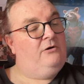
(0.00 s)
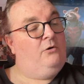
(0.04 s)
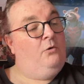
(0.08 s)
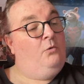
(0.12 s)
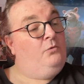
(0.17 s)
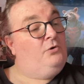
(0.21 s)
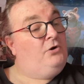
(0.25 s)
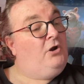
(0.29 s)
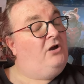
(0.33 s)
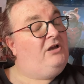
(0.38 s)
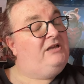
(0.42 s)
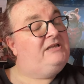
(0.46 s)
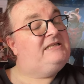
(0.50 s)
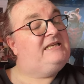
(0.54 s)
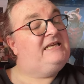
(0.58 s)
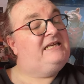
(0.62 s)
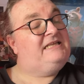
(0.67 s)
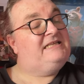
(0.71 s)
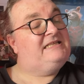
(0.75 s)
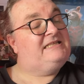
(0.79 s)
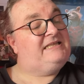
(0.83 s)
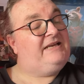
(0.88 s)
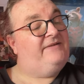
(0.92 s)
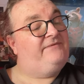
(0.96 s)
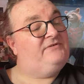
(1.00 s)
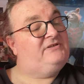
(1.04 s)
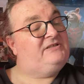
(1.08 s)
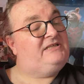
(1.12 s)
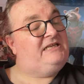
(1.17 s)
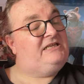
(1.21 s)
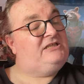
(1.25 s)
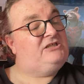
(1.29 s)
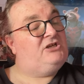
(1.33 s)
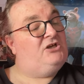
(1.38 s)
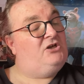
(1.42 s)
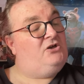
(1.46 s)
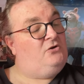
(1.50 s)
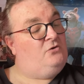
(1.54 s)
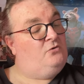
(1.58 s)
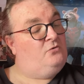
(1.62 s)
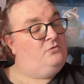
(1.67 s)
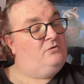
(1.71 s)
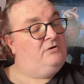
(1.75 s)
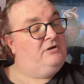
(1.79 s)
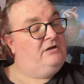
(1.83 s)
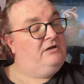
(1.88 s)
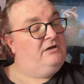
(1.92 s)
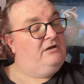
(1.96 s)
Oh,
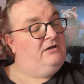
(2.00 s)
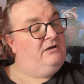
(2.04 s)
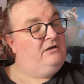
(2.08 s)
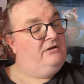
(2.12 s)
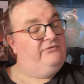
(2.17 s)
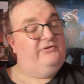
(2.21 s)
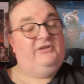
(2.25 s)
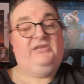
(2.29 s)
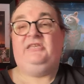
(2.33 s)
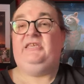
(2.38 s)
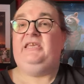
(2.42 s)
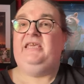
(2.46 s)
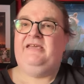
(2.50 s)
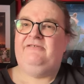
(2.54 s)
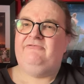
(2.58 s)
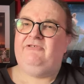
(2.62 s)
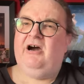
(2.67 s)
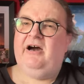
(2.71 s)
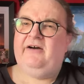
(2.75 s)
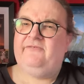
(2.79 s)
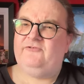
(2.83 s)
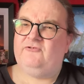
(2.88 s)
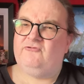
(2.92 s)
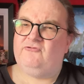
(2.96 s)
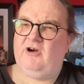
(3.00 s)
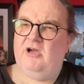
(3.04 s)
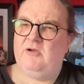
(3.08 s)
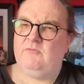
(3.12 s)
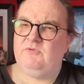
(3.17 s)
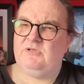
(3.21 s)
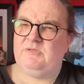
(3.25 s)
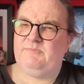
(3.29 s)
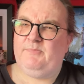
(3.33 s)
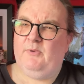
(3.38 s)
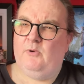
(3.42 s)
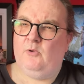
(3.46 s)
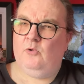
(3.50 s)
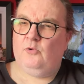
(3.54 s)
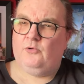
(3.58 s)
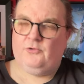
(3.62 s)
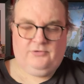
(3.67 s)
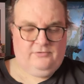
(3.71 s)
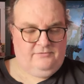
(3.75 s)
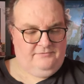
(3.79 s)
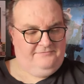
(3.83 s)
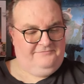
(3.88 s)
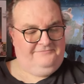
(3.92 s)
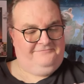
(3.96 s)
1972. The year after I was
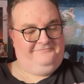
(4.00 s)
born.